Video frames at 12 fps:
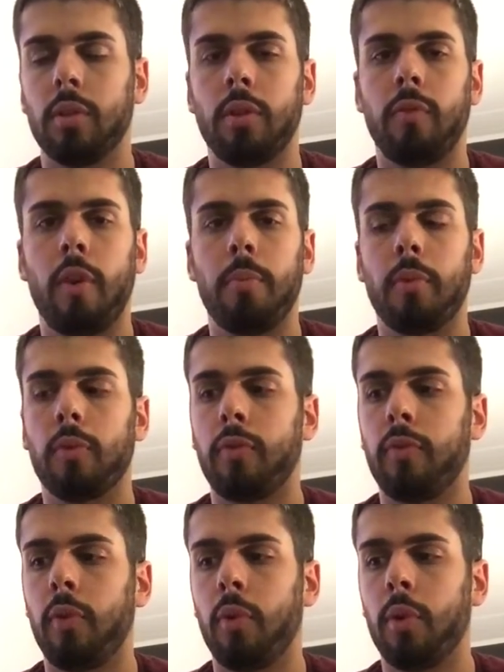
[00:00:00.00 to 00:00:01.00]
On November
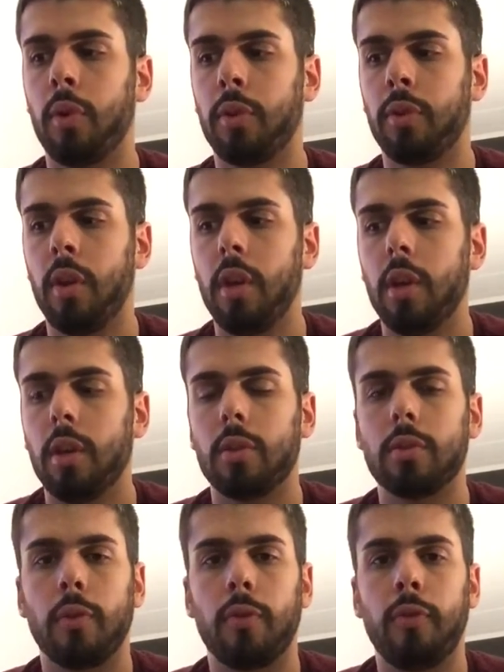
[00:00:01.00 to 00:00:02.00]
4th,
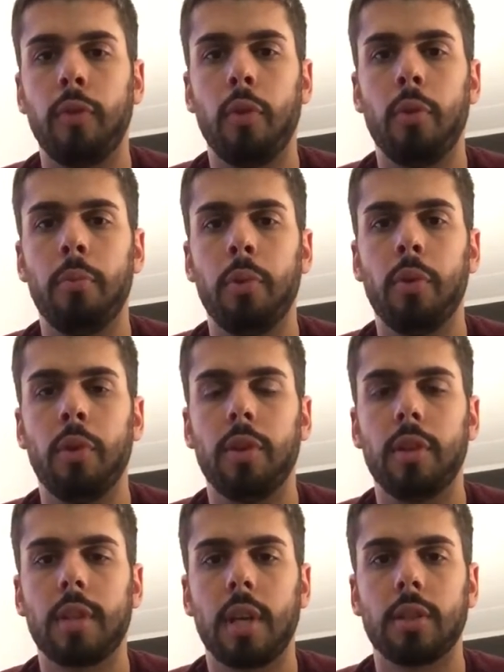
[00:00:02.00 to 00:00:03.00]
there's a full moon,
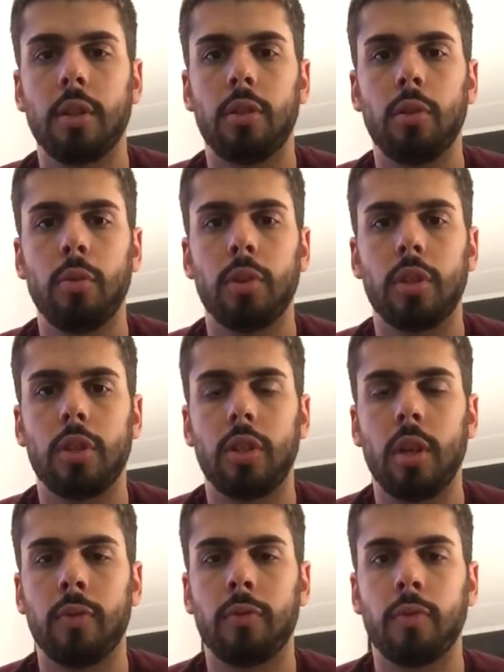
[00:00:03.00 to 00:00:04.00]
and this has to do with a
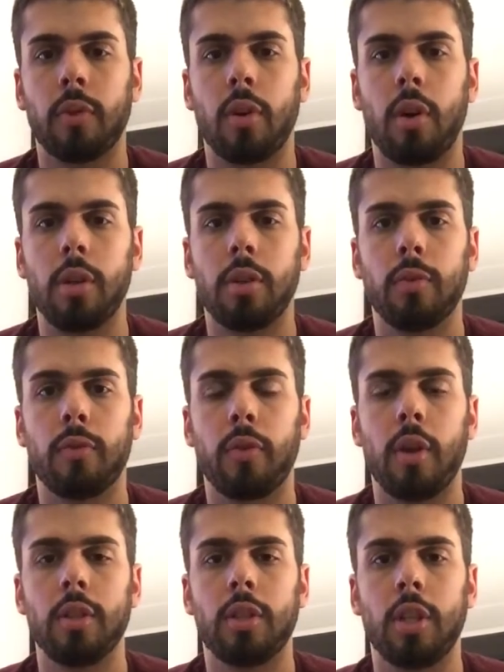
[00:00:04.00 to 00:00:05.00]
shift regarding your
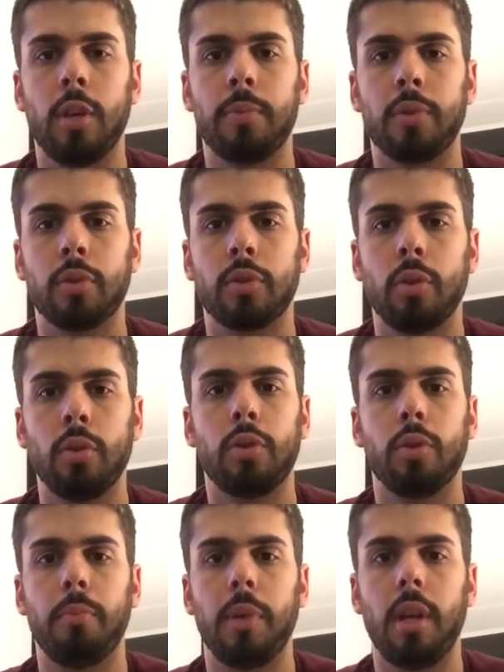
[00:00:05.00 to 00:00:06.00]
friendships or
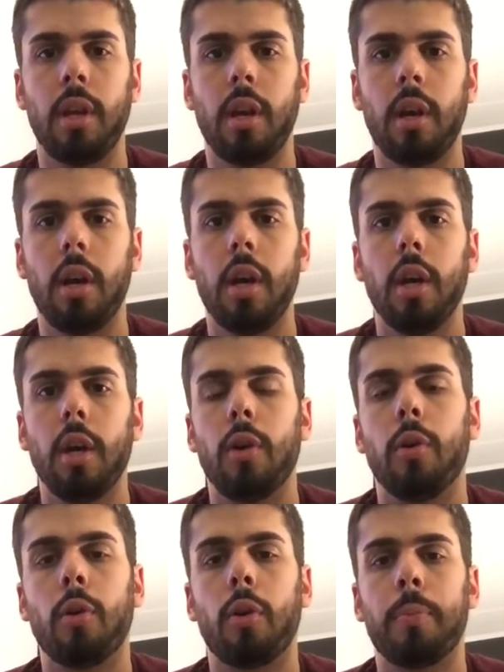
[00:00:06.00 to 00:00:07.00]
social media,
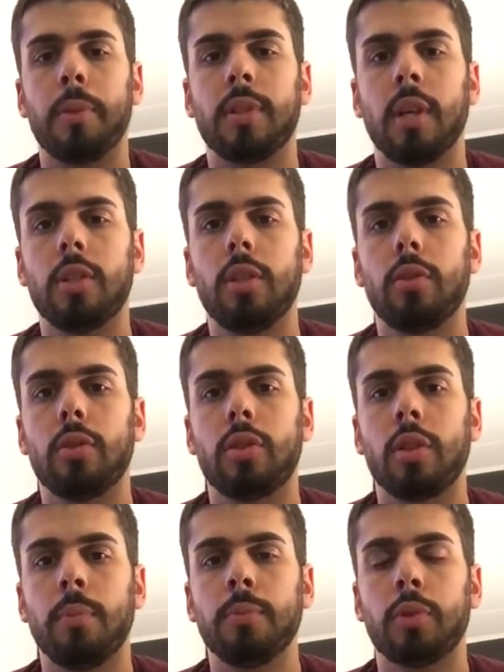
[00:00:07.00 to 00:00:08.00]
or potentially there's
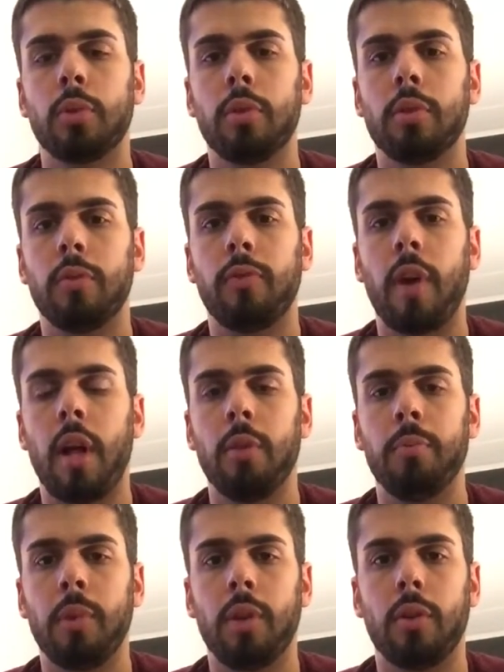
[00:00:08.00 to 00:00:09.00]
some sort of
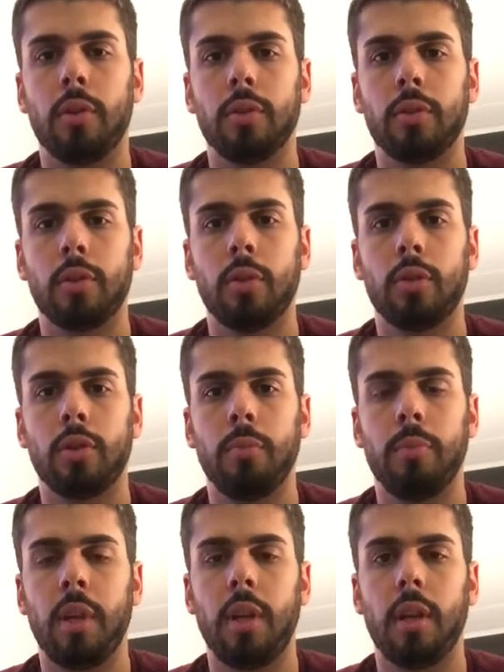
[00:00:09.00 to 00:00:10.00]
development on social
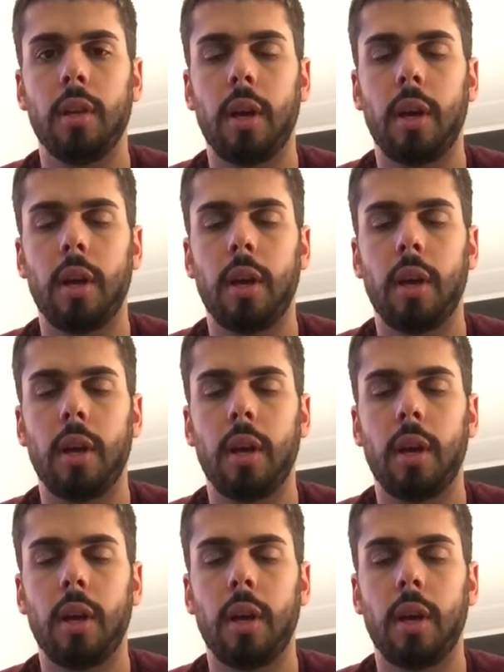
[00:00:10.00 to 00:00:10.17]
media.